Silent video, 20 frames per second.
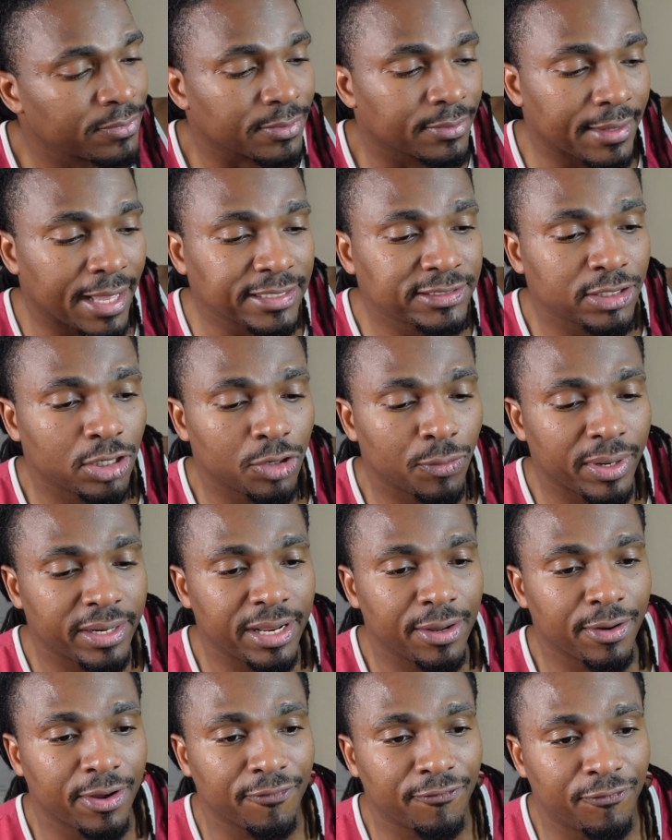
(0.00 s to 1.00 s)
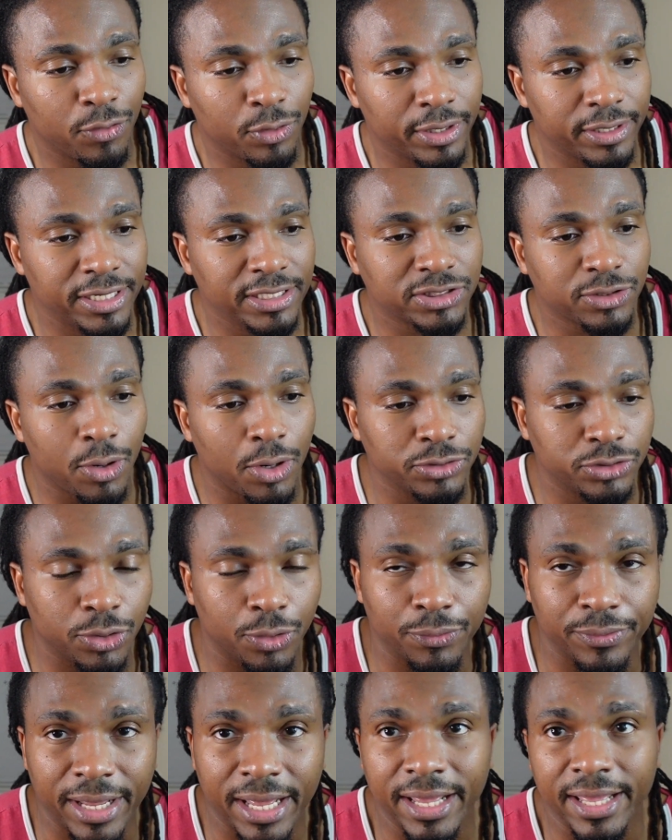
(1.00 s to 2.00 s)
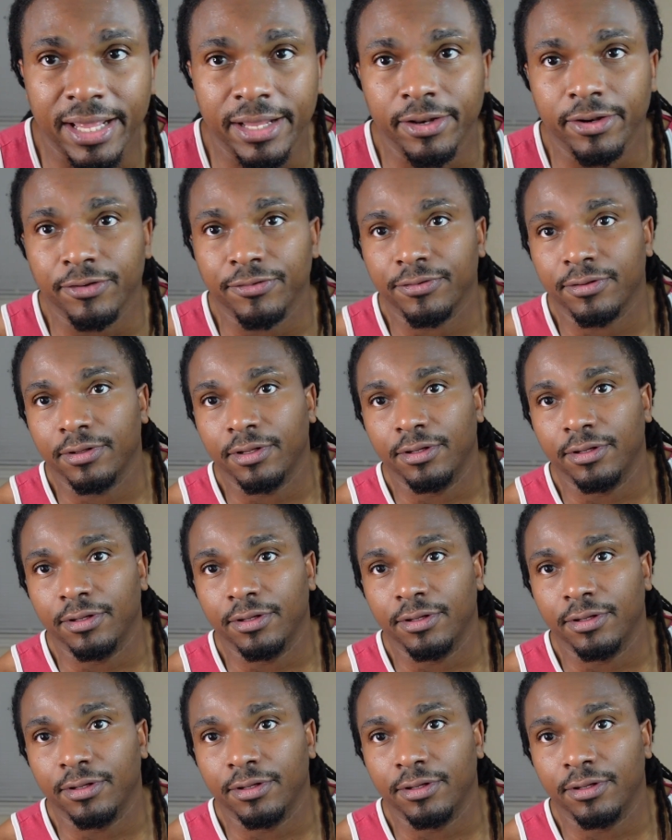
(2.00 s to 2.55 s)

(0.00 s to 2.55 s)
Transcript: That's the only way they can fully discard you on that end of,